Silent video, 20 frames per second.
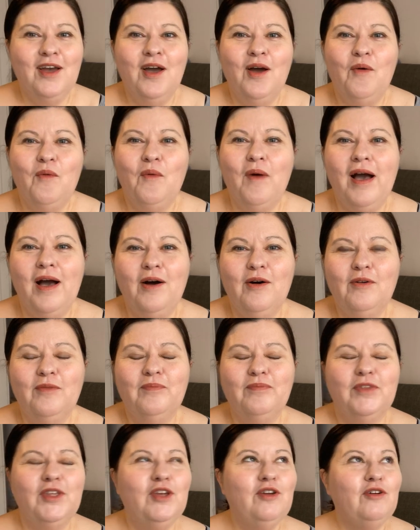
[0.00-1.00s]
Well,
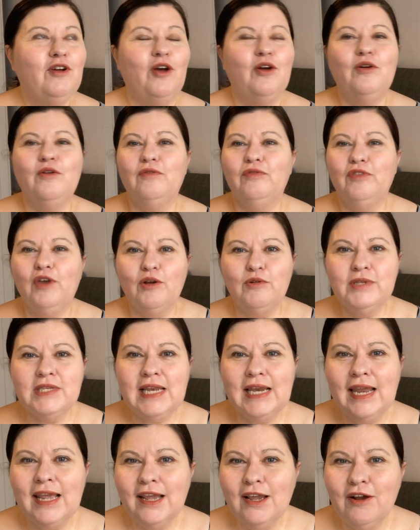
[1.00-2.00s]
you know, those
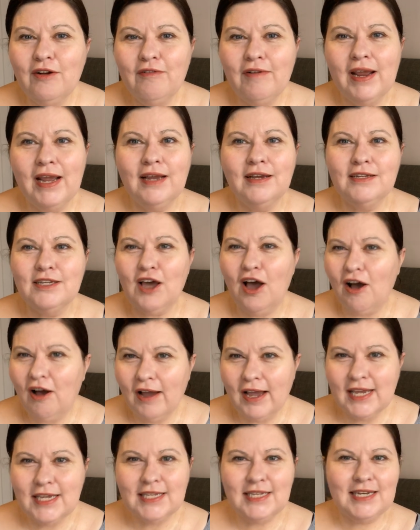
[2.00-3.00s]
lingering
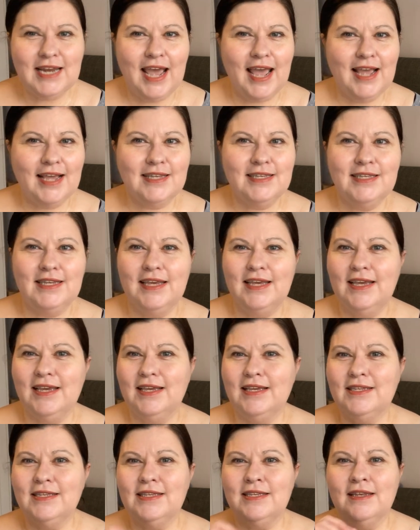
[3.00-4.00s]
ties to
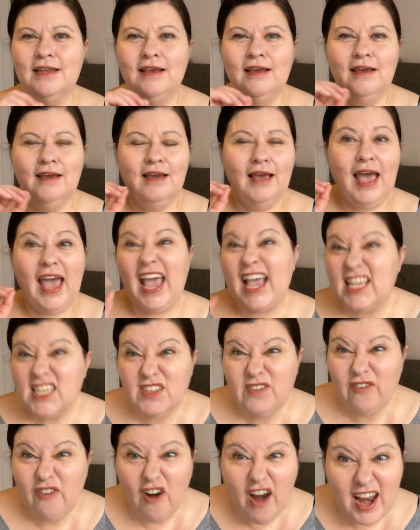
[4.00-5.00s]
exes,
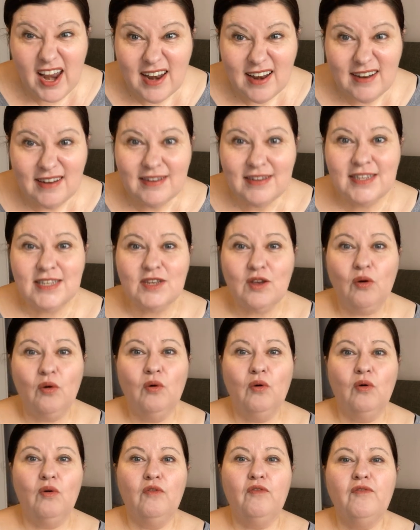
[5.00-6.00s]
ex-friends,
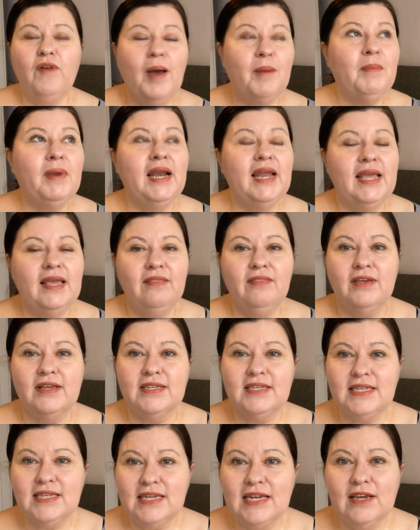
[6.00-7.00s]
or family that
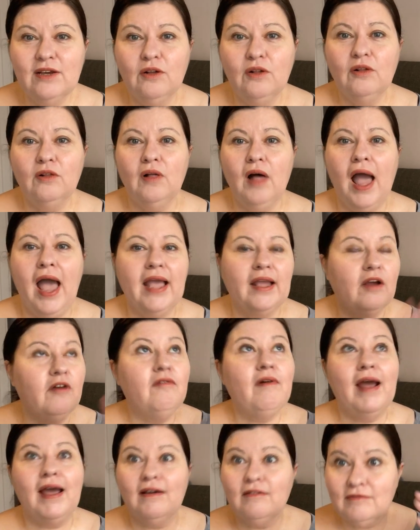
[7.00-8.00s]
still hang
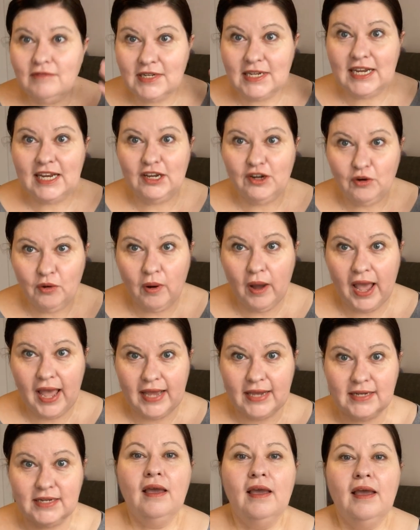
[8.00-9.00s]
around in your
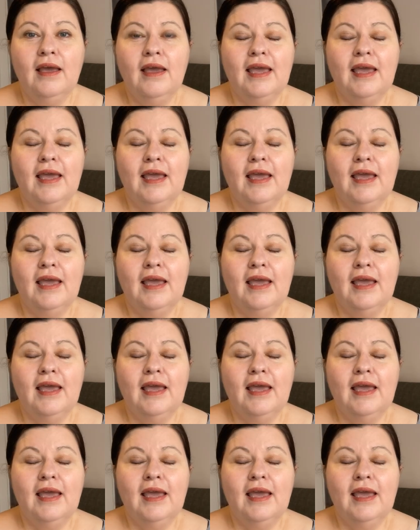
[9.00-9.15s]
head.